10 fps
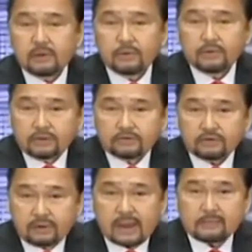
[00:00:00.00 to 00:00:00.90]
With this
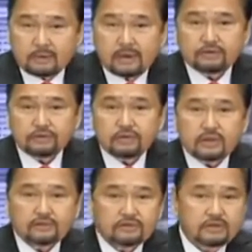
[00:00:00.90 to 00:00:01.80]
collaboration,
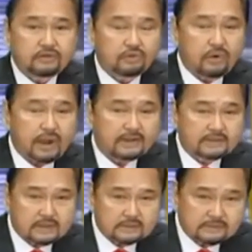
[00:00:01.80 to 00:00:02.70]
they seek to
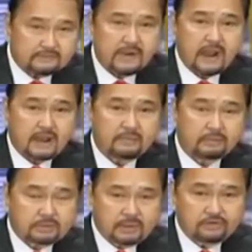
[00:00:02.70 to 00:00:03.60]
identify
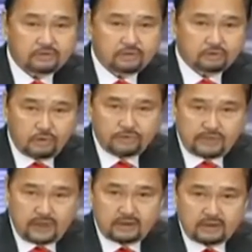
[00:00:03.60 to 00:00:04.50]
potential growth
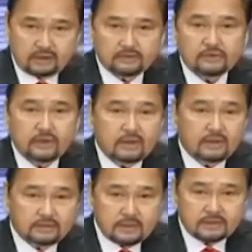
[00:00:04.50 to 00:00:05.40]
areas
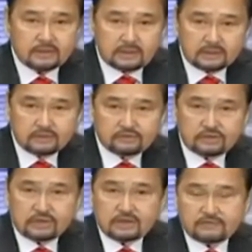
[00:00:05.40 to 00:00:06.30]
that the
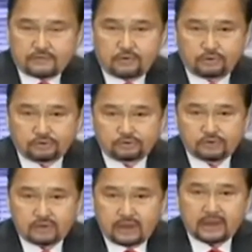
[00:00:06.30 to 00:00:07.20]
industry can
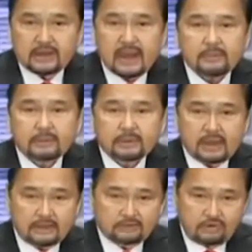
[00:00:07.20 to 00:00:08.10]
focus and
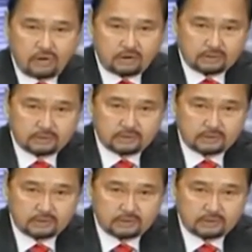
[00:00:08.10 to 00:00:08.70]
capitalize on.